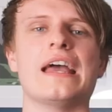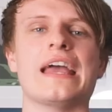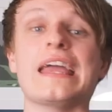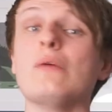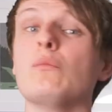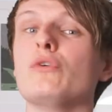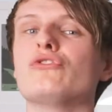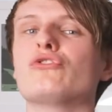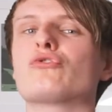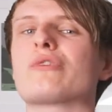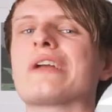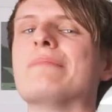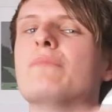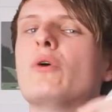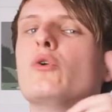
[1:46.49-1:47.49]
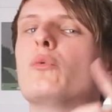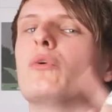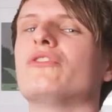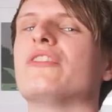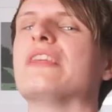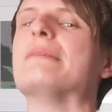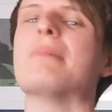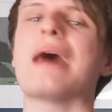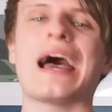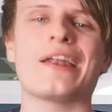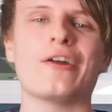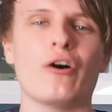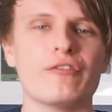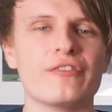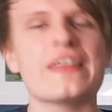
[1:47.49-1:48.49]
It was Grim who was the man
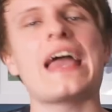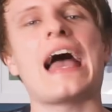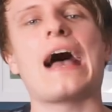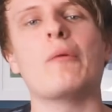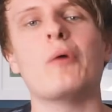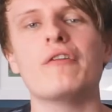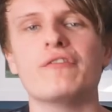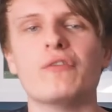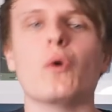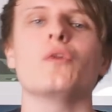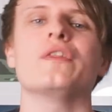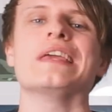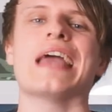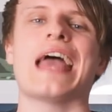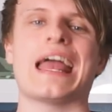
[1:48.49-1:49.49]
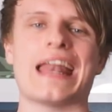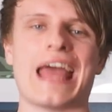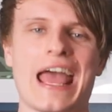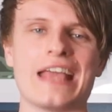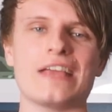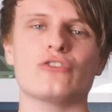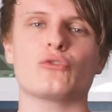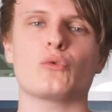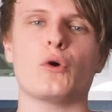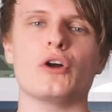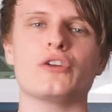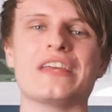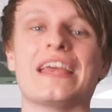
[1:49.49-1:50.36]
of the hour for the NA squad,